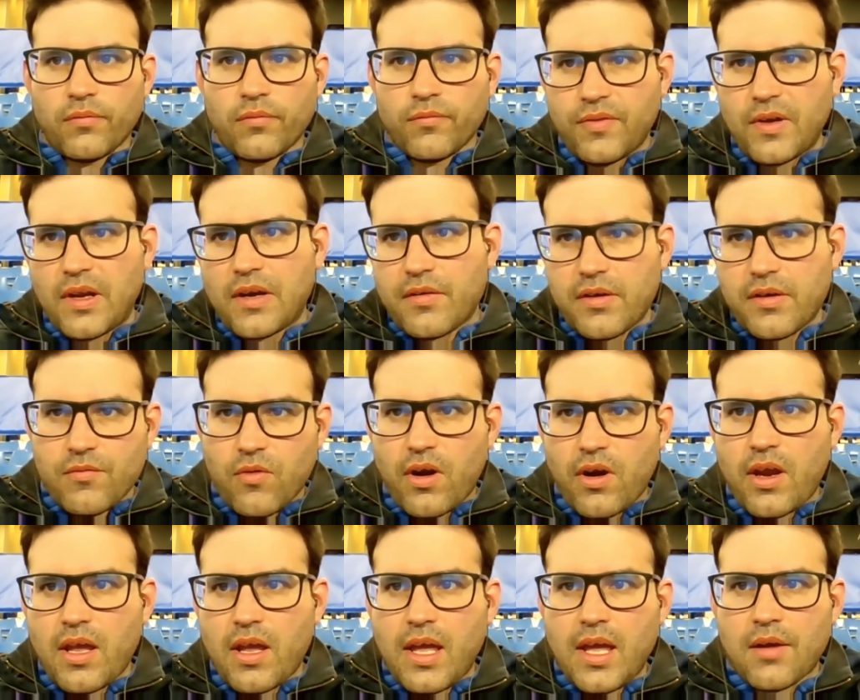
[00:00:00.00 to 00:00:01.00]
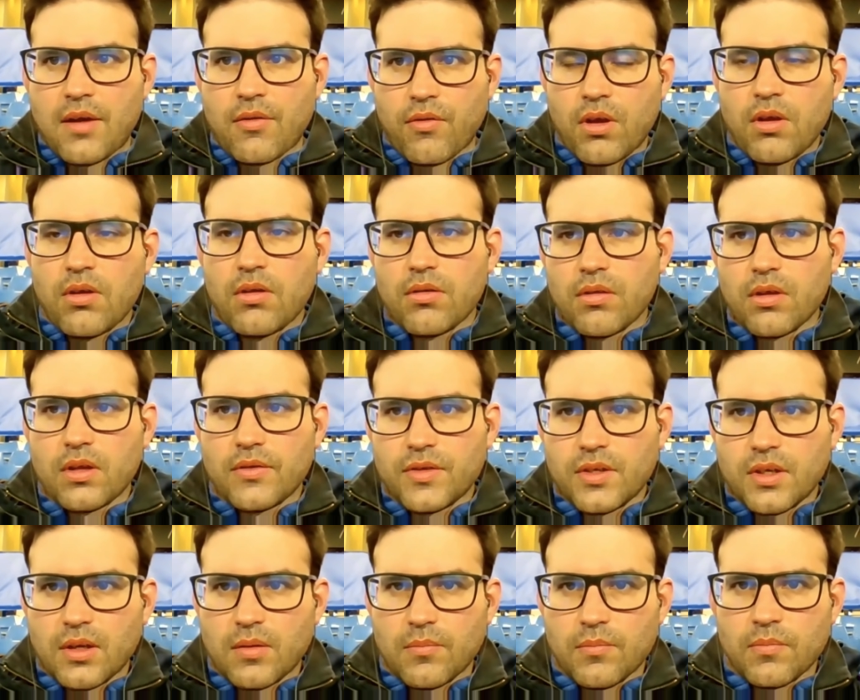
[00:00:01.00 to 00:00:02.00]
one very rare error
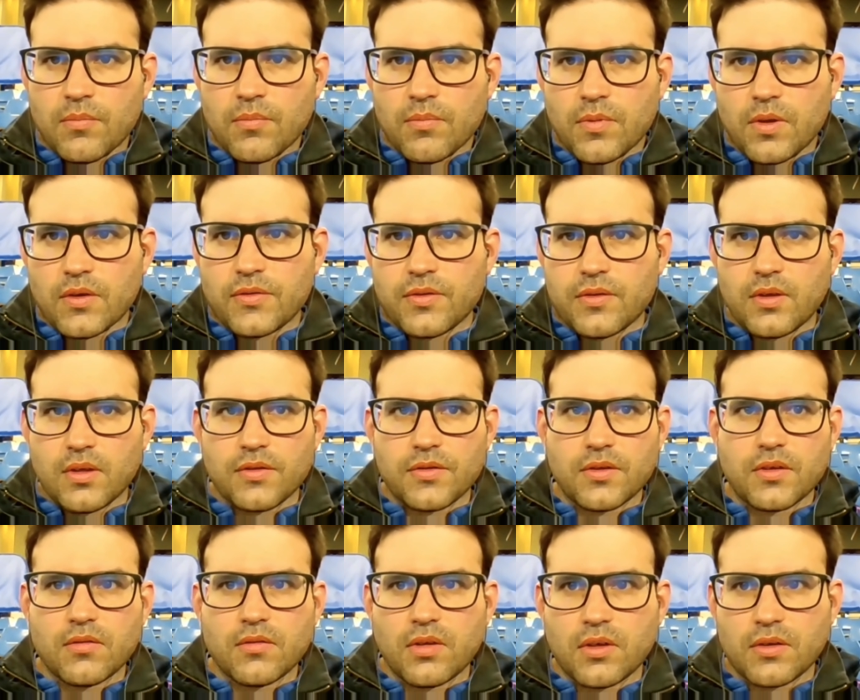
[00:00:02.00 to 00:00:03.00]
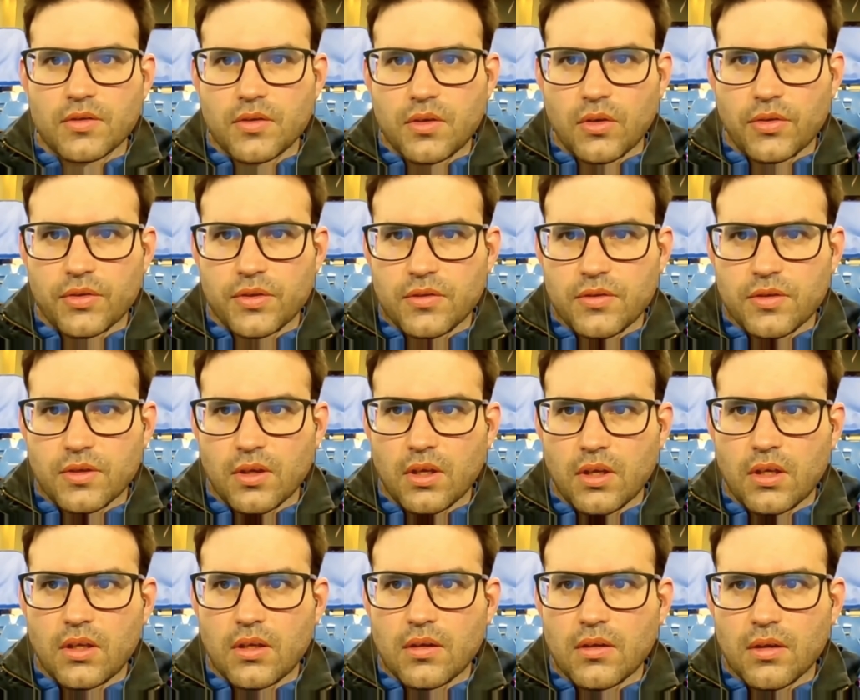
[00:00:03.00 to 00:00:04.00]
that's cost you
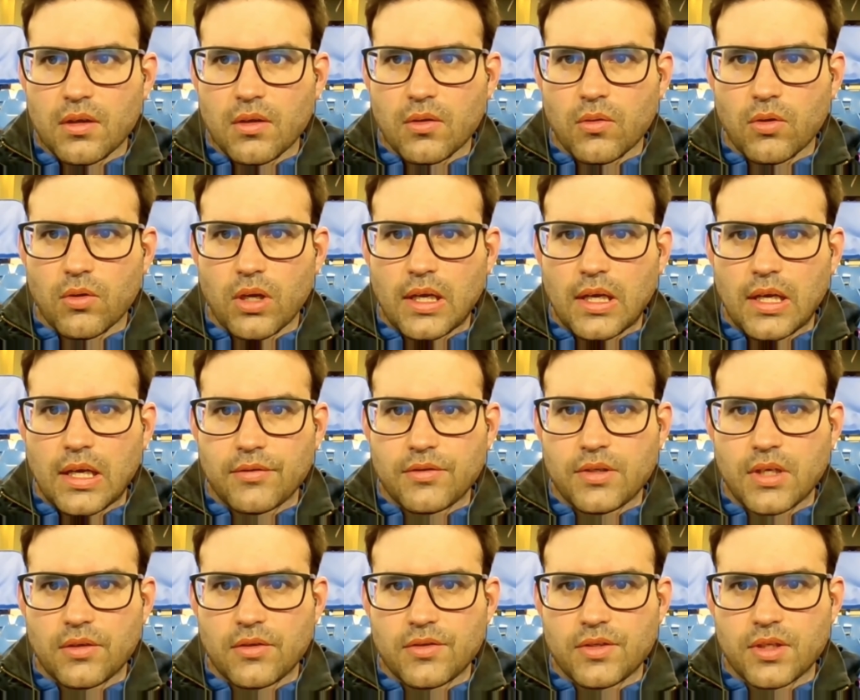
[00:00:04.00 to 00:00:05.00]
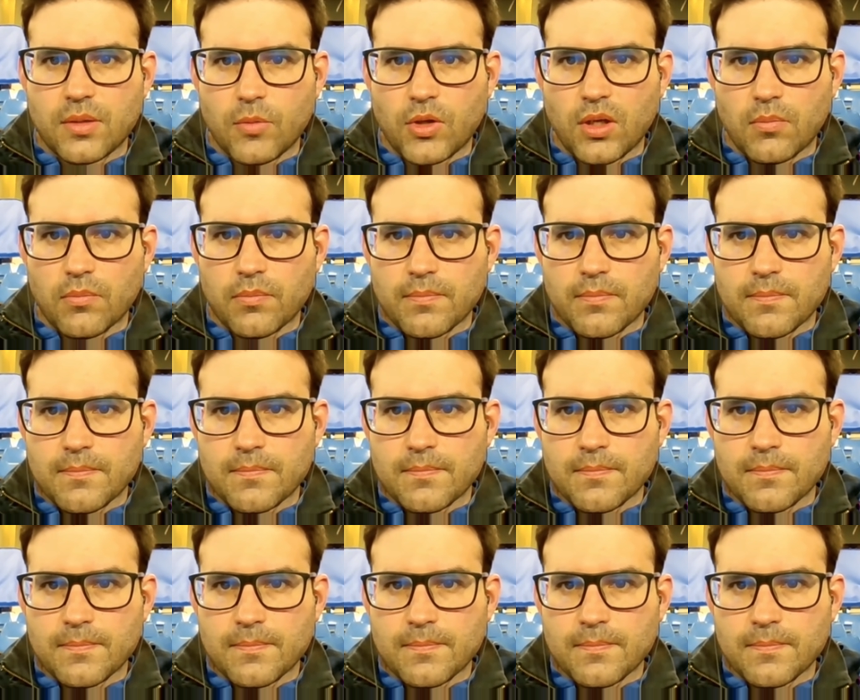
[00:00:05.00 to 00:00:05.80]
tonight, or how do you sum it up?